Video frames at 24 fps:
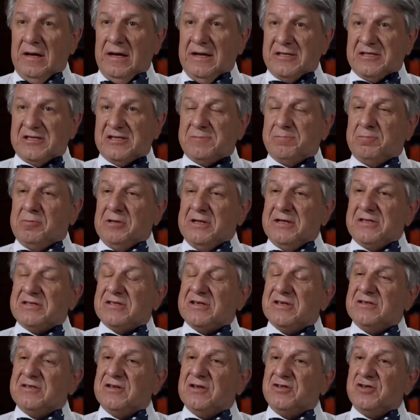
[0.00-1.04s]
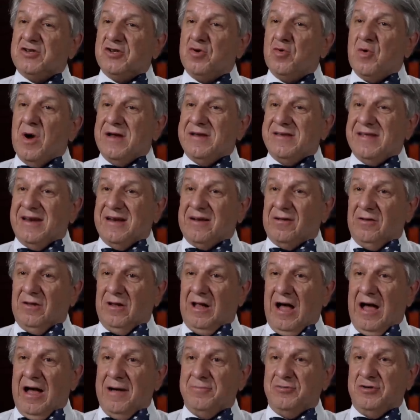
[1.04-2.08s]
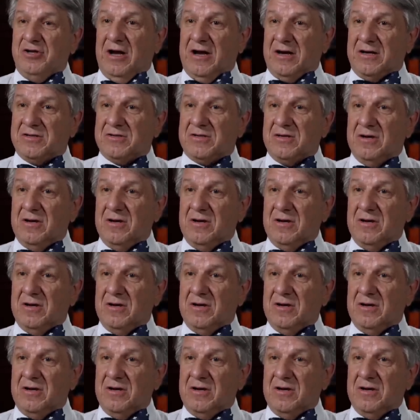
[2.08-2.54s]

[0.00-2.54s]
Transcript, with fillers: it splits into two identical objects,